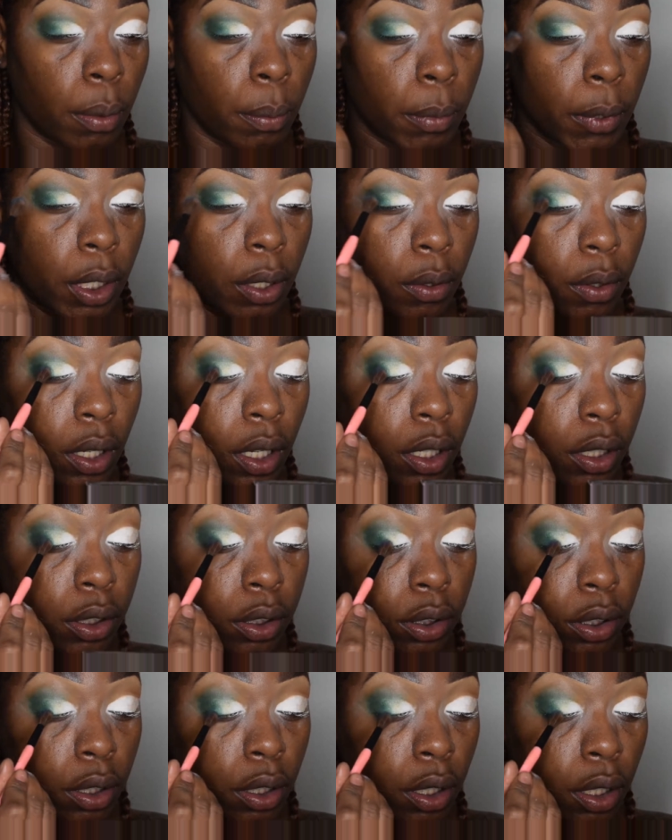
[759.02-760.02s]
So I started
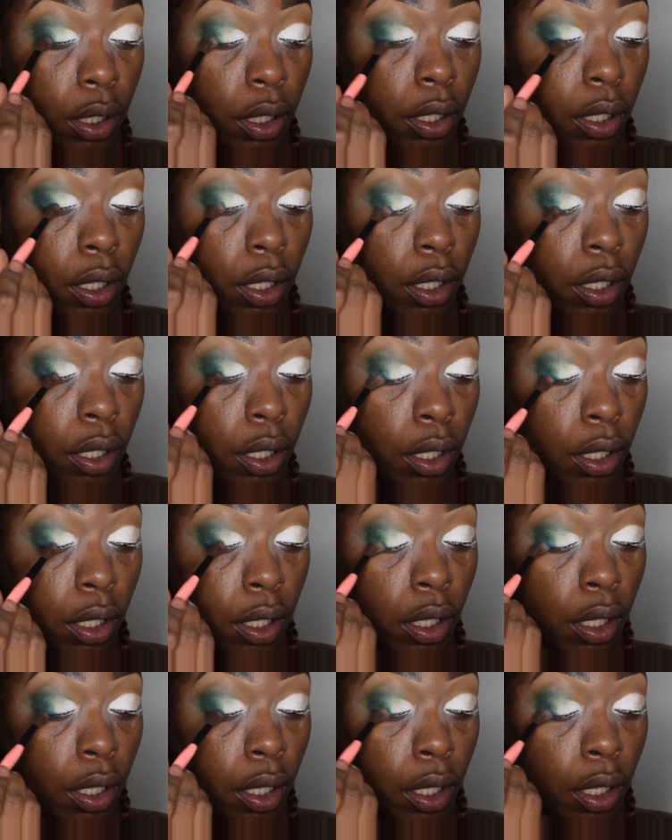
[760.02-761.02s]
at the base,
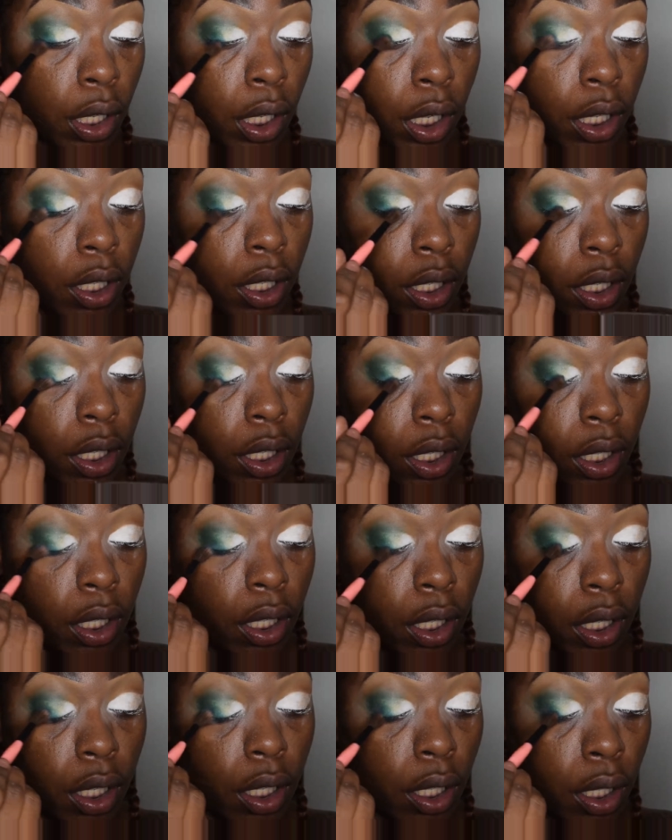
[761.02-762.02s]
a little
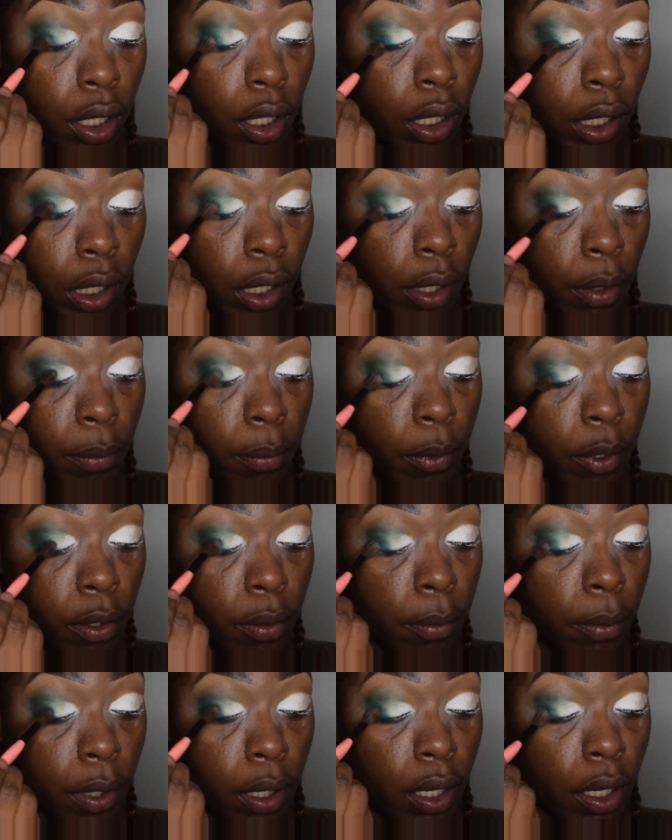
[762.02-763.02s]
where that white was, so
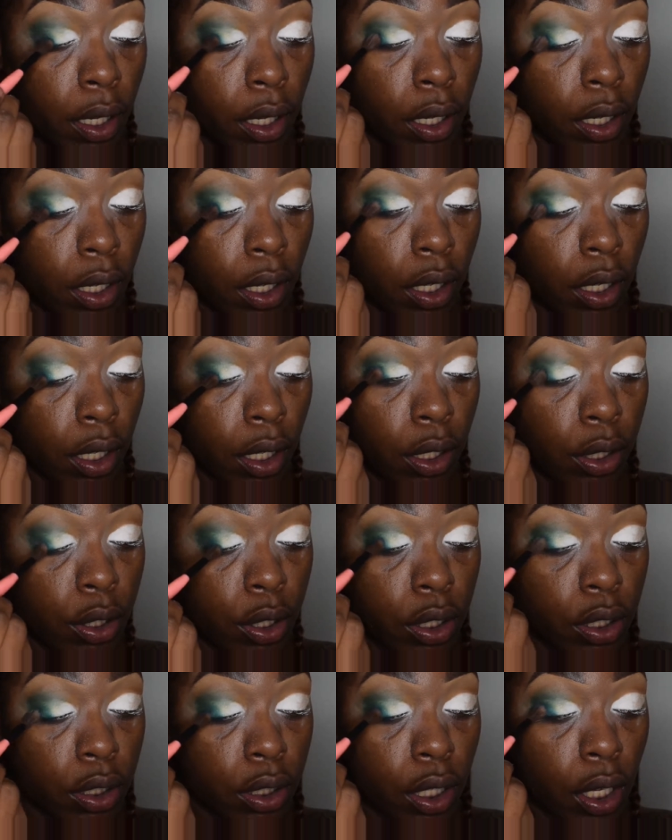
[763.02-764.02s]
you can
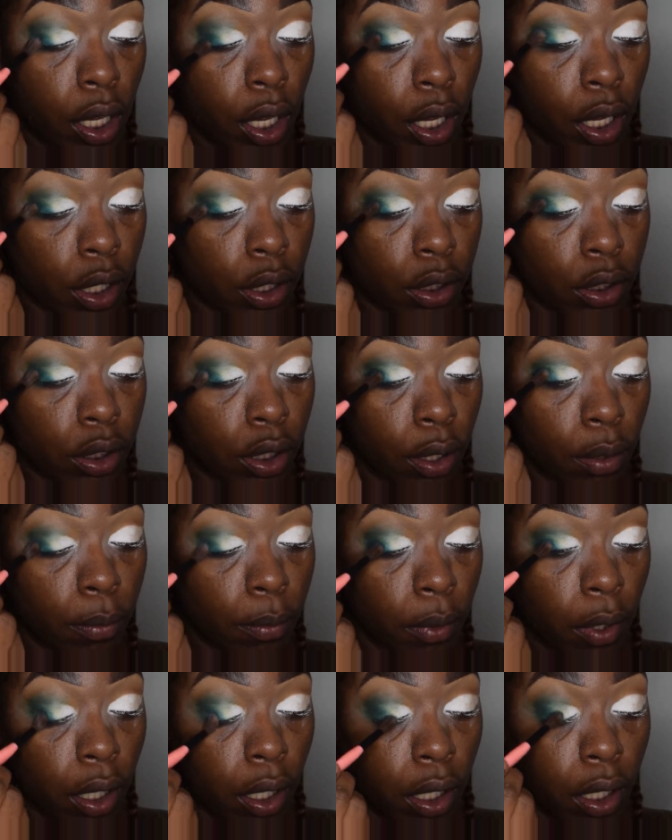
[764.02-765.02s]
identify that there's a blue
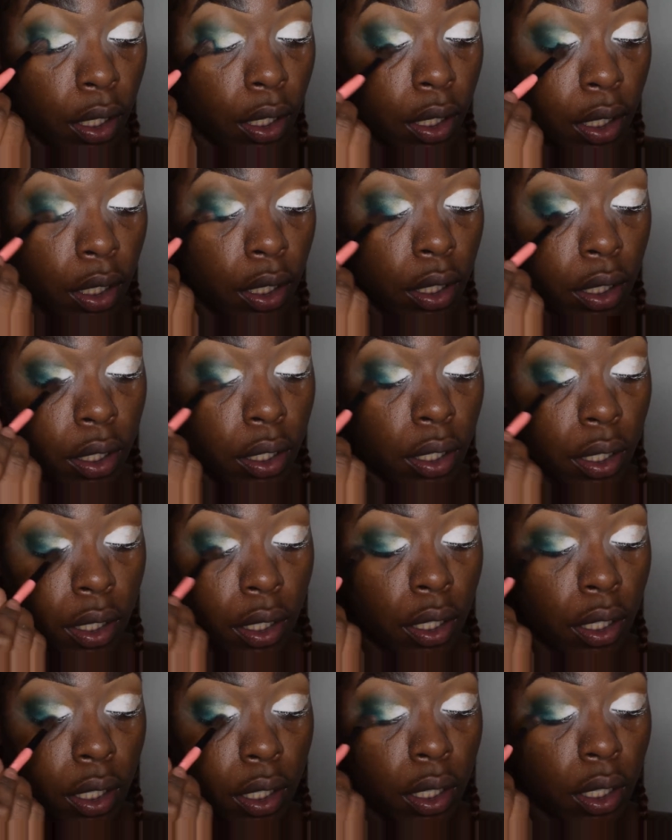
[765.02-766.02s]
in this ombre
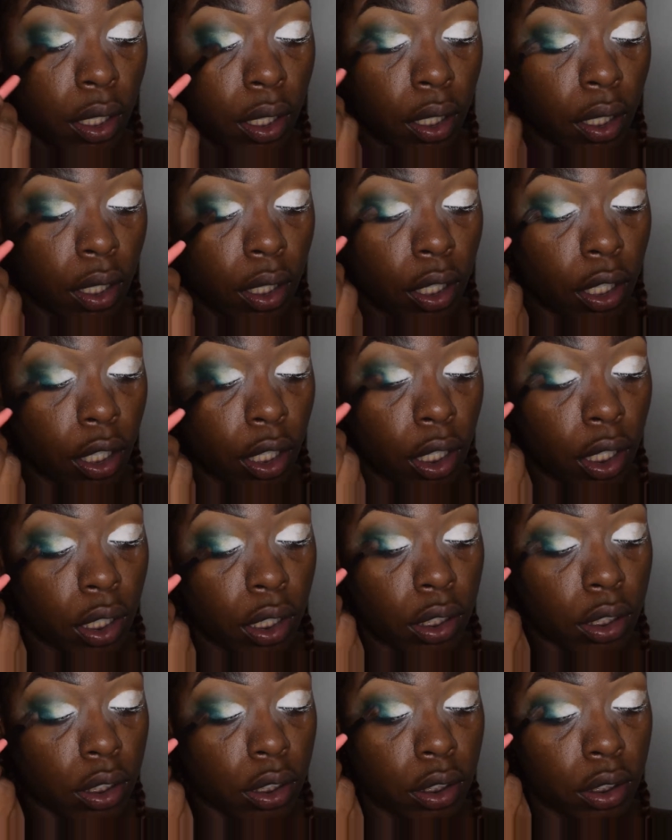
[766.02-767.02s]
look. And then
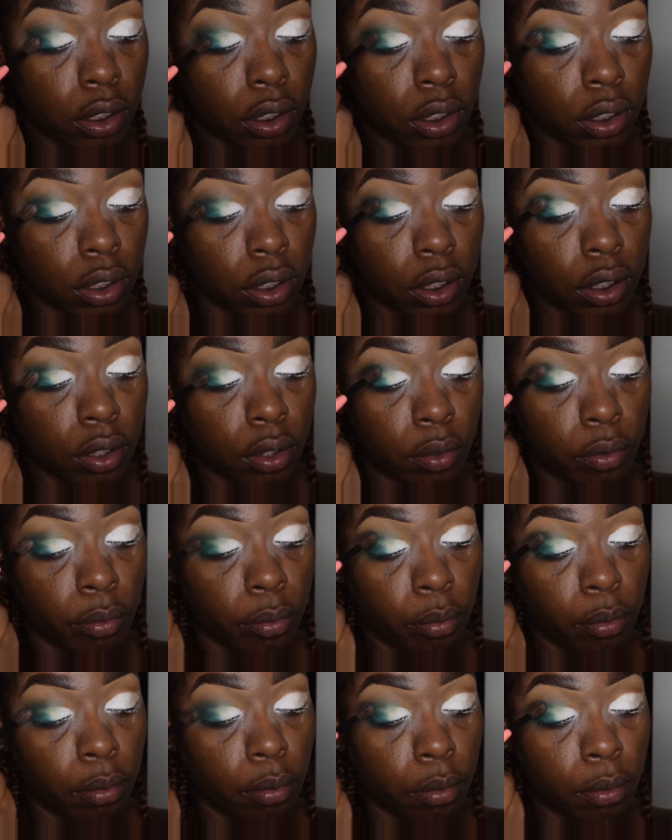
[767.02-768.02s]
I started to blend
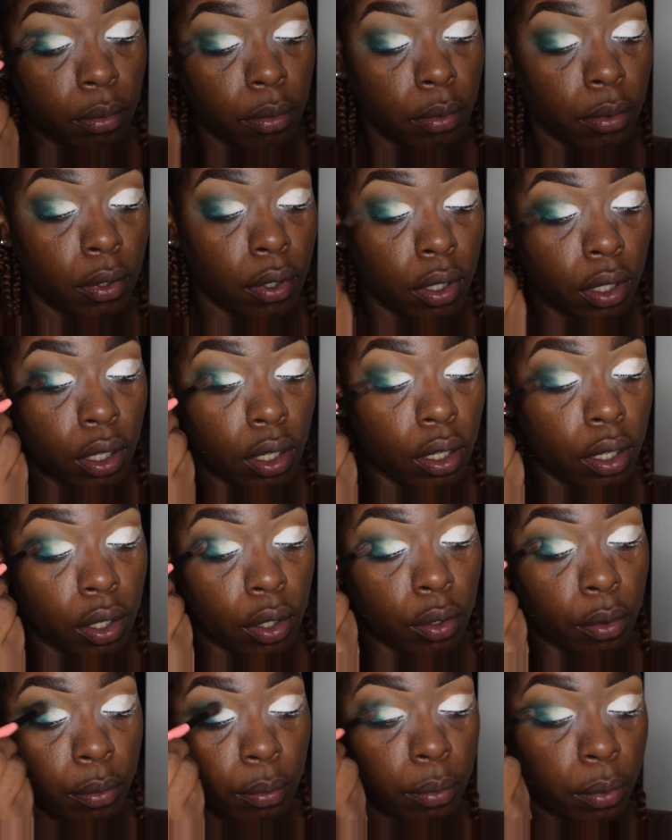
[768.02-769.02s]
it
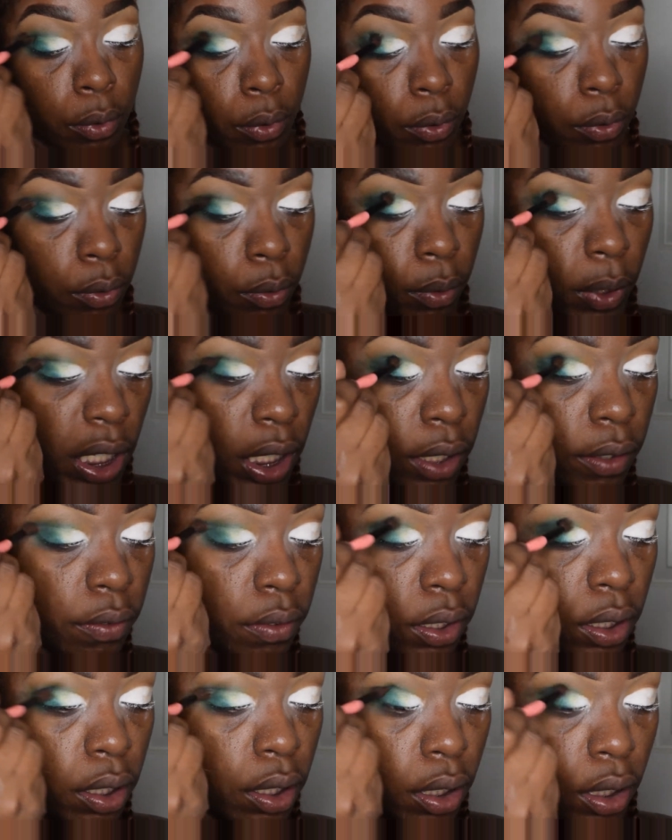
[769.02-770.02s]
outwards and up
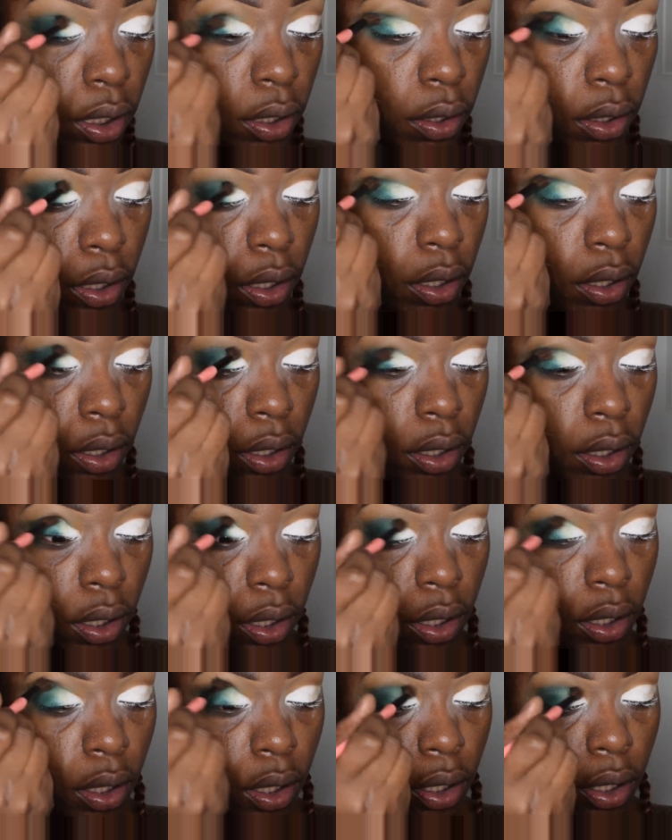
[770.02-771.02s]
towards my crease, if you can
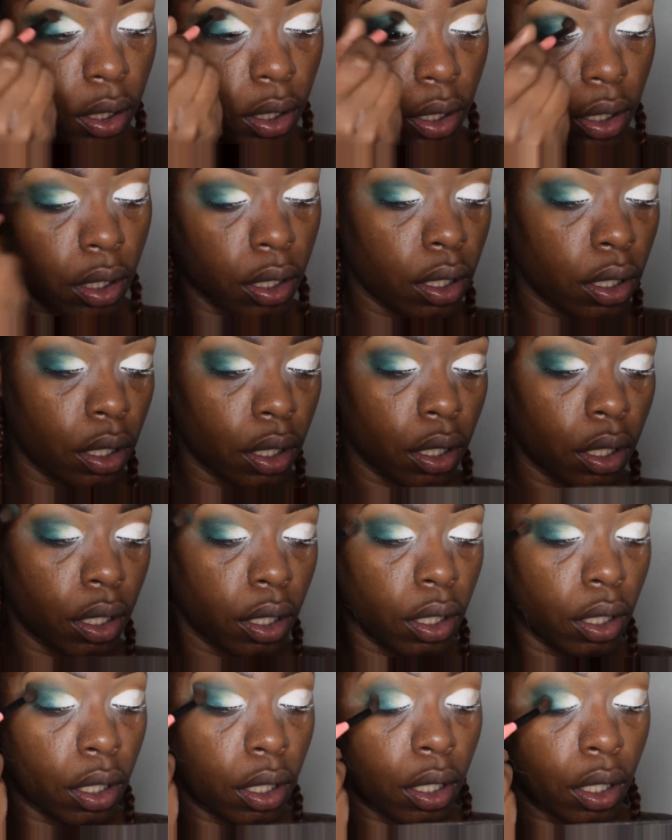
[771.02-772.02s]
see.
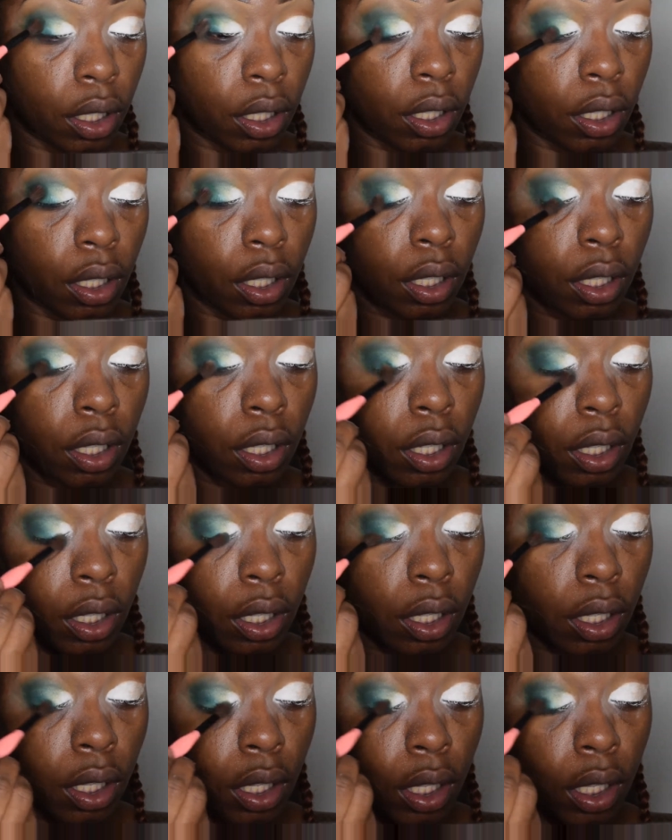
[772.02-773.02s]
And that's just going to
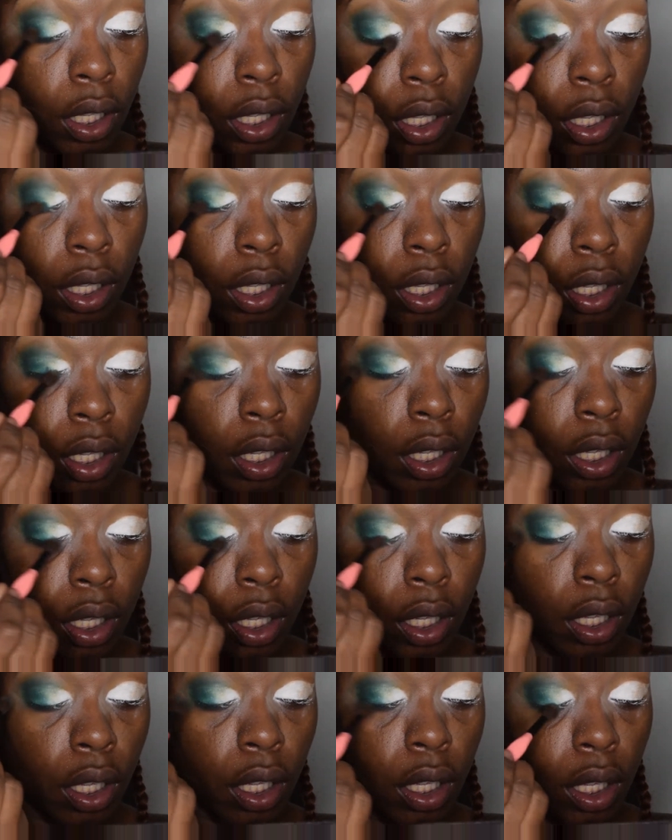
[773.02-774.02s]
help smoke out
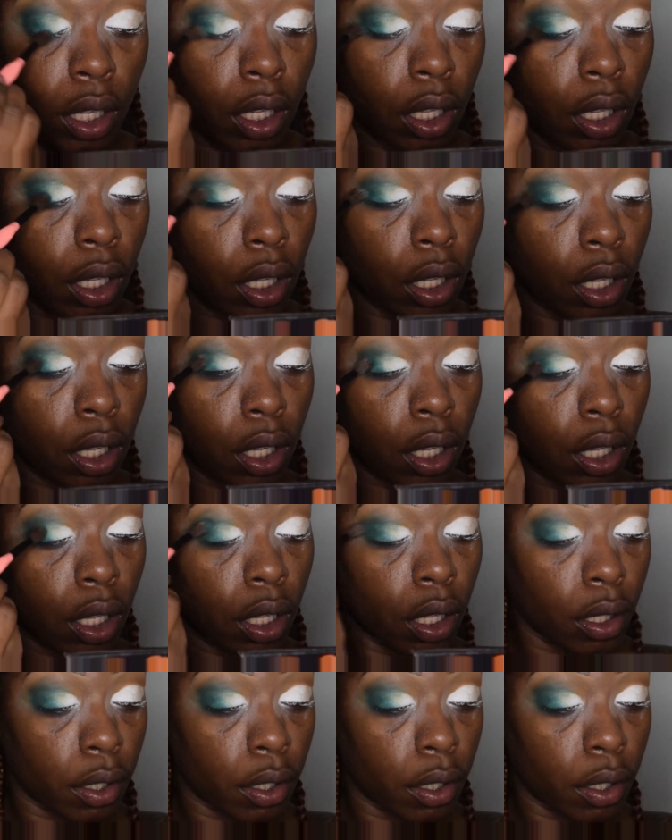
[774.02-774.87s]
that look for me.